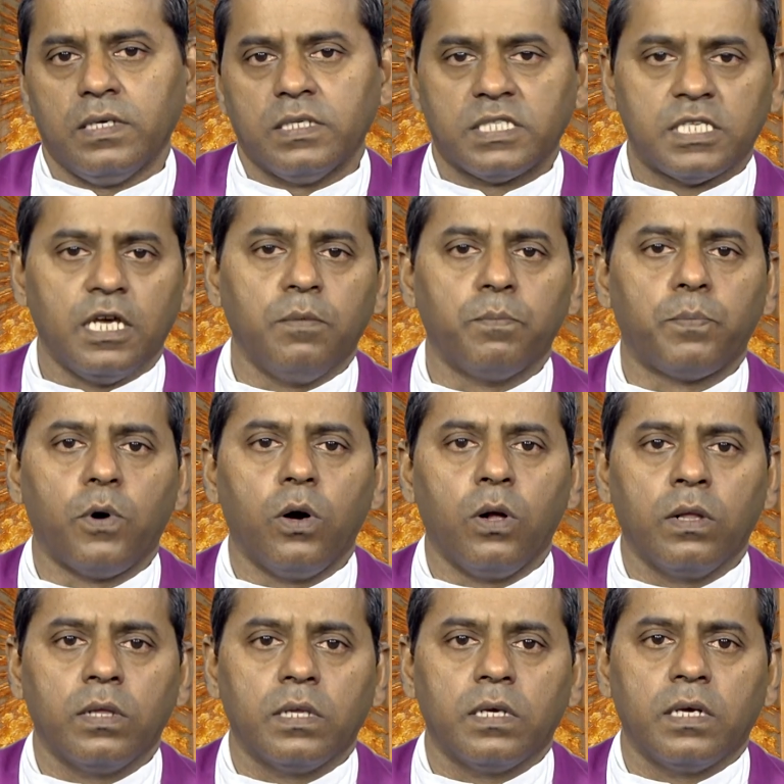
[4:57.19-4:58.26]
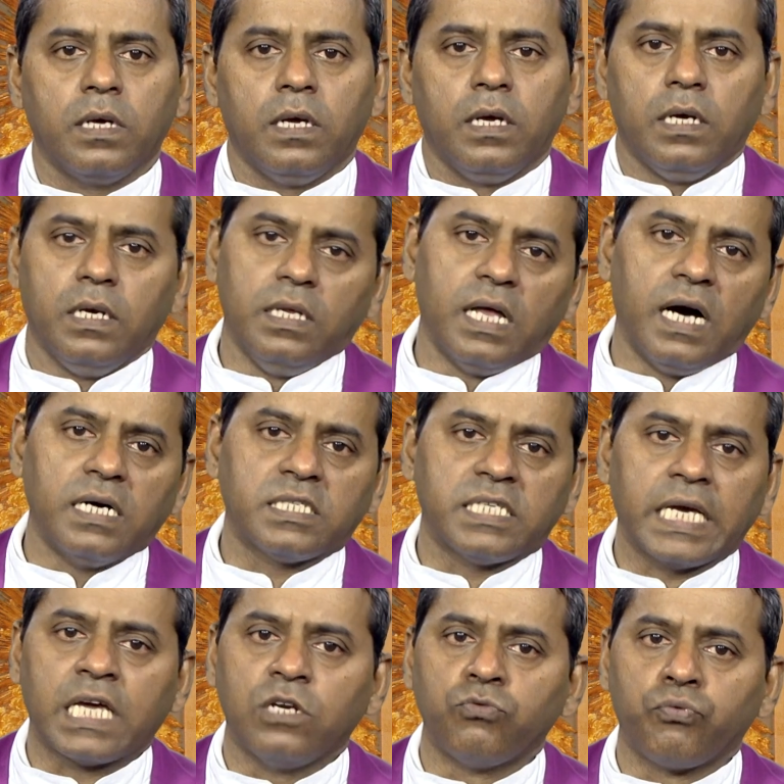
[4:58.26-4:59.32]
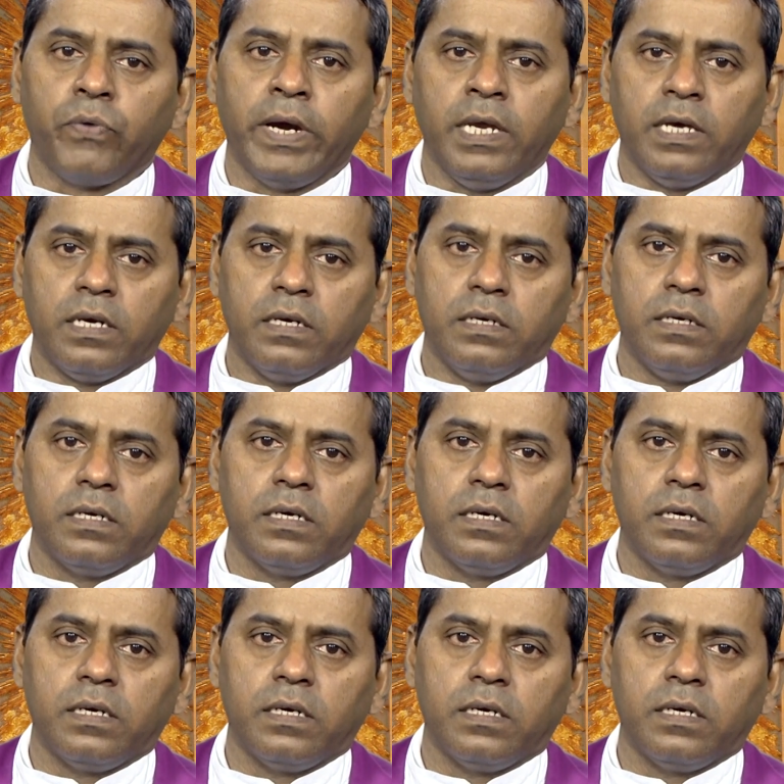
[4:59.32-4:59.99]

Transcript: Saint Paul, in our second reading,